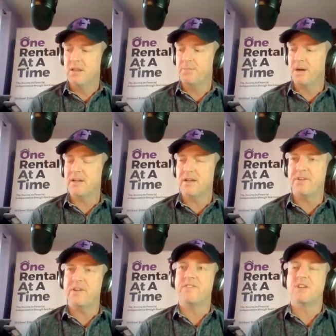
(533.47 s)
But if,
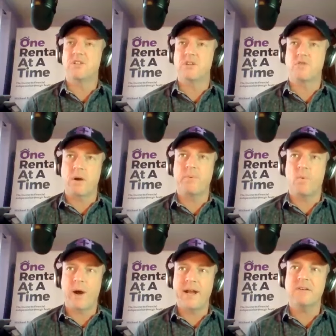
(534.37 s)
if it's a Trump
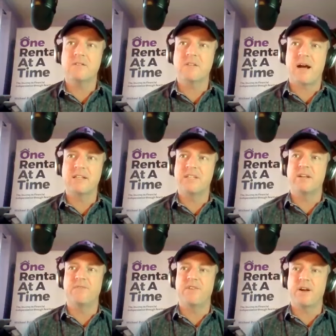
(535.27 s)
White House, I see
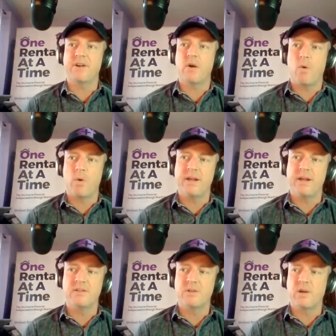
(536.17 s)
it very
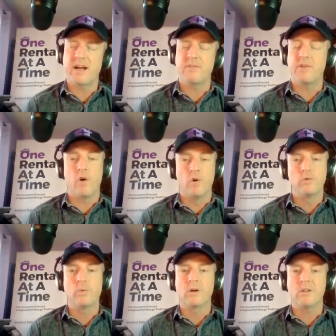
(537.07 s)
oriented to kind of the
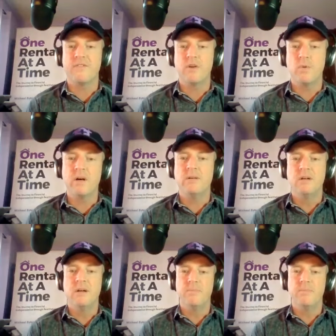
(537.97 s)
old world, if you will,